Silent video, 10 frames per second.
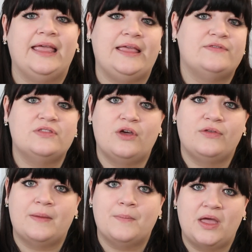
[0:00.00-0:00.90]
even
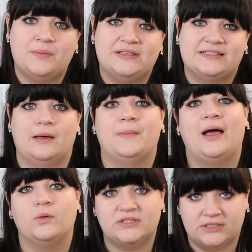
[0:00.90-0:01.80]
though there might be some
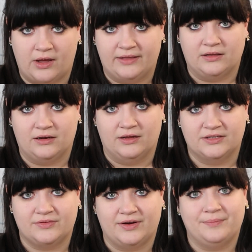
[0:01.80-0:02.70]
outside the
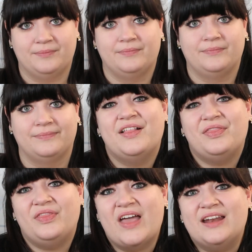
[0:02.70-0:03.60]
classroom.
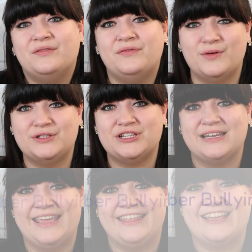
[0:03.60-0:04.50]
Then unfortunately